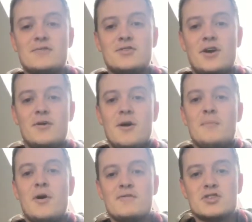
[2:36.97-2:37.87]
So
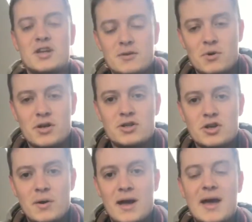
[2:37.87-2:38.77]
obviously you want to
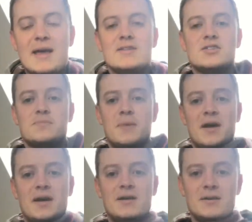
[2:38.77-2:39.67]
do it in
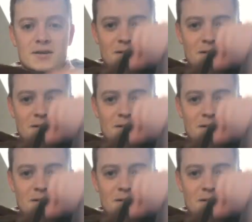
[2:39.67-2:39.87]
speed,